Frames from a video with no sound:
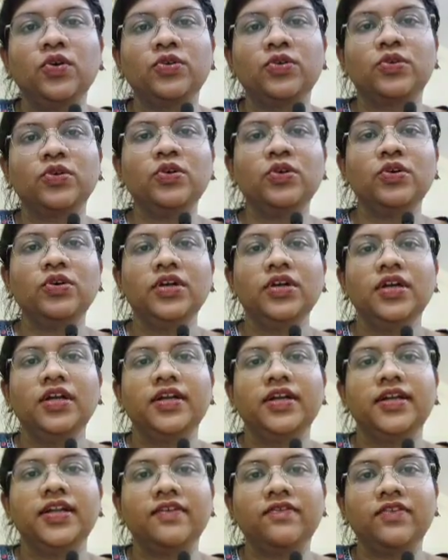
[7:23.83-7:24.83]
toto
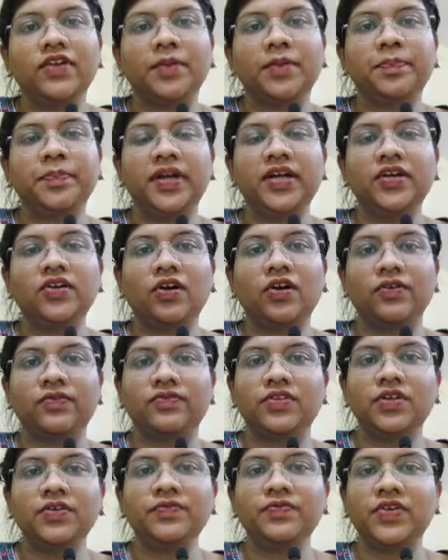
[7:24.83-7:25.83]
development
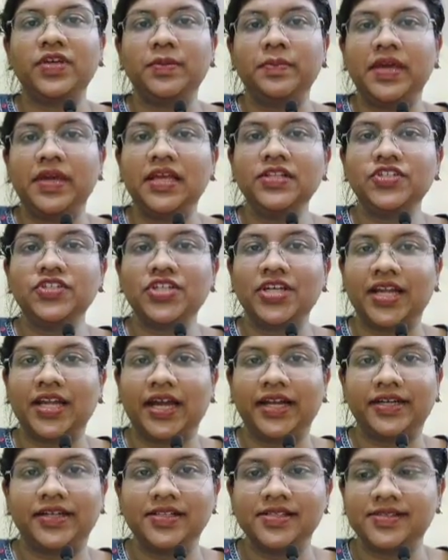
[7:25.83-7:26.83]
of the female
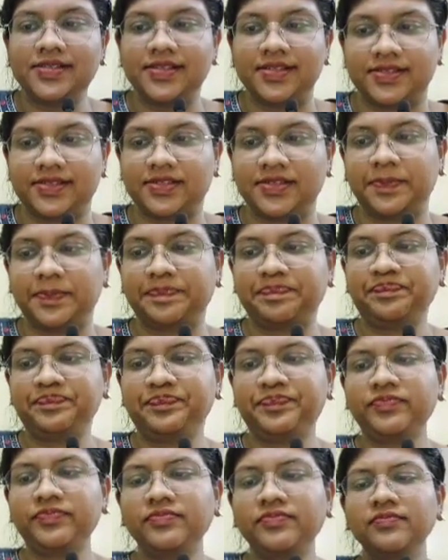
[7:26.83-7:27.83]
genital system.
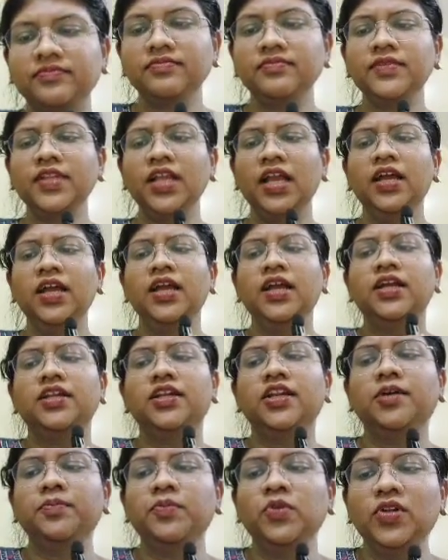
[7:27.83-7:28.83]

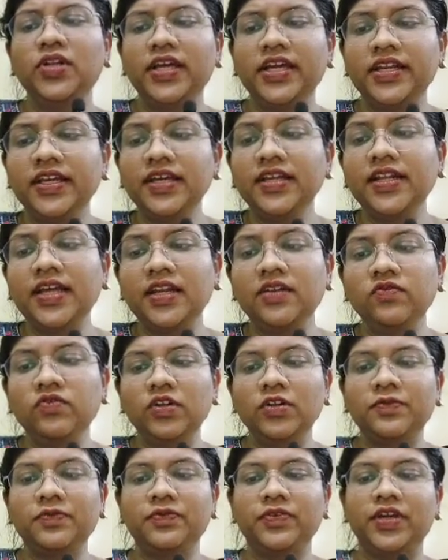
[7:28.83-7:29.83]
Now Mullerian and
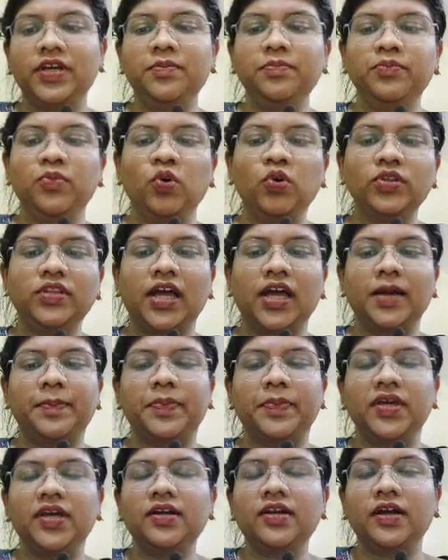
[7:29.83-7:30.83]
Wolffian both
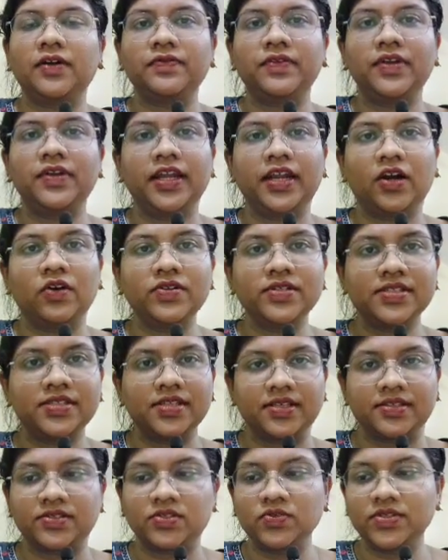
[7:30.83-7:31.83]
appear roughly around
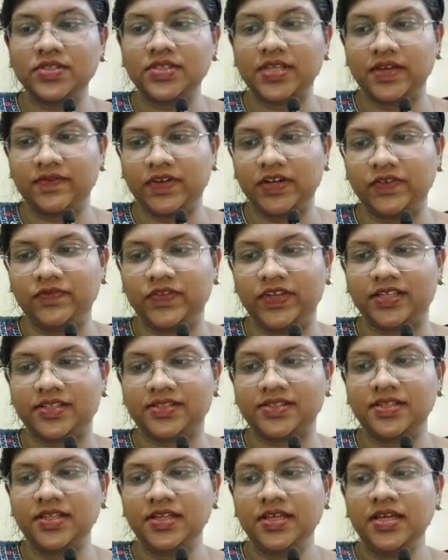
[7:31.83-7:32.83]
6 to 7
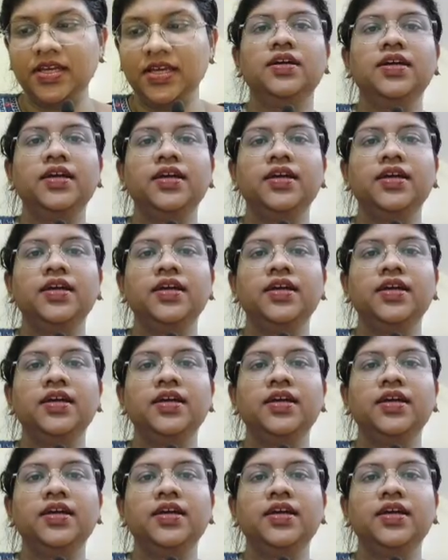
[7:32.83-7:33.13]
weeks.